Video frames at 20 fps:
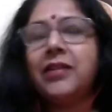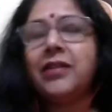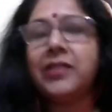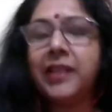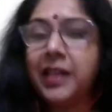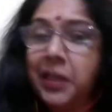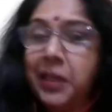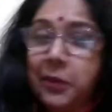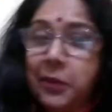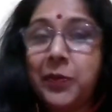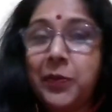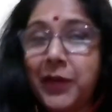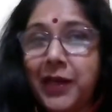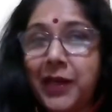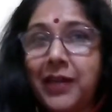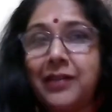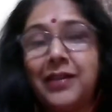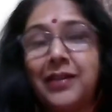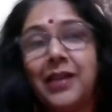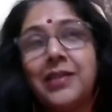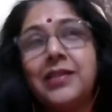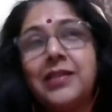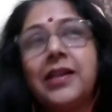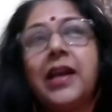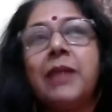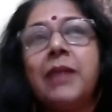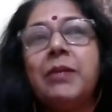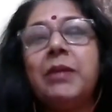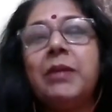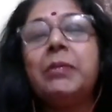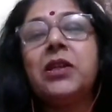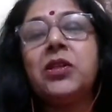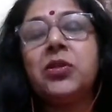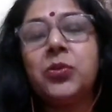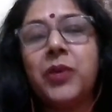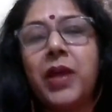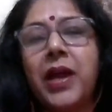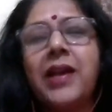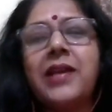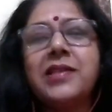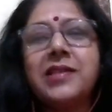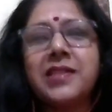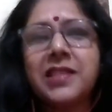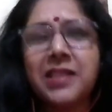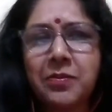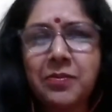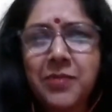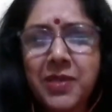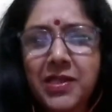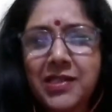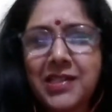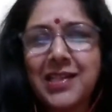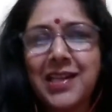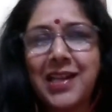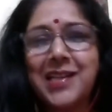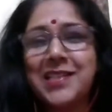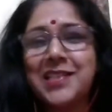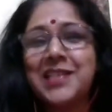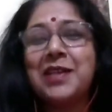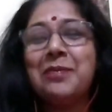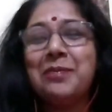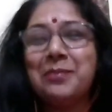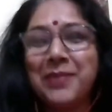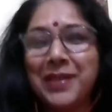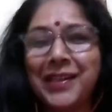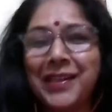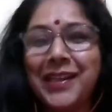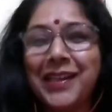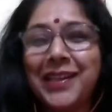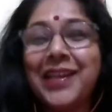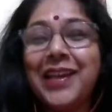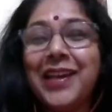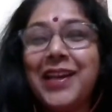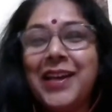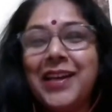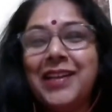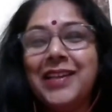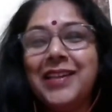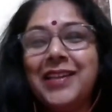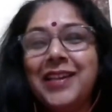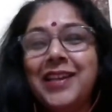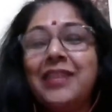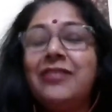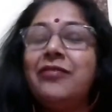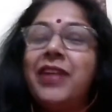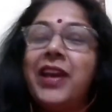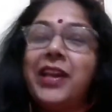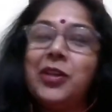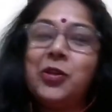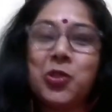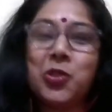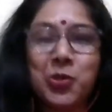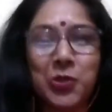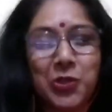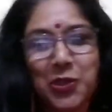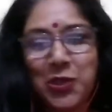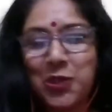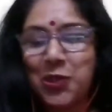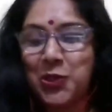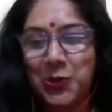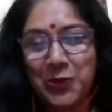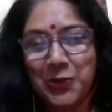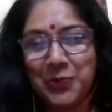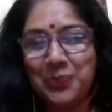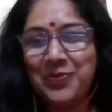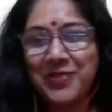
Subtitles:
really pray that I'm able to add some insight, some meaning and value to your show.